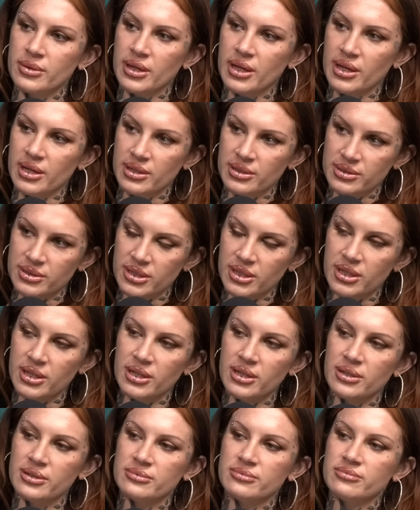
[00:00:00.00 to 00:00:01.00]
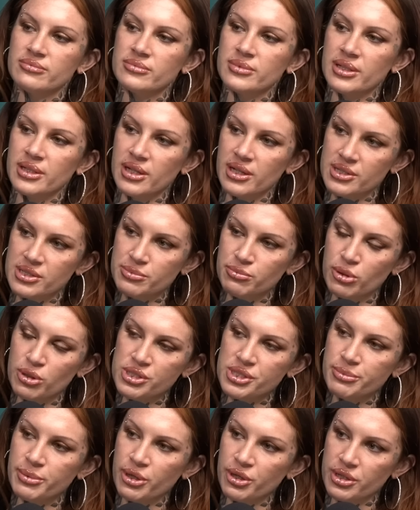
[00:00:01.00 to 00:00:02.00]
And uh, I guess most
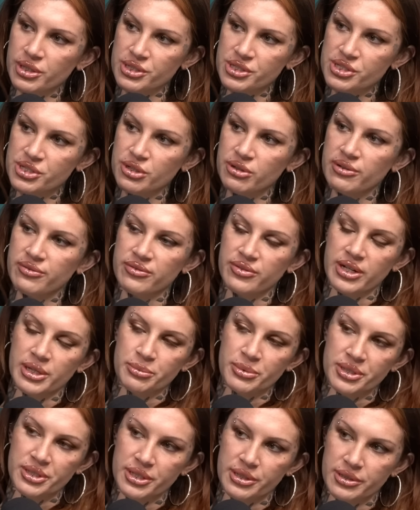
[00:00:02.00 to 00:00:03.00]
Americans do have a vitamin D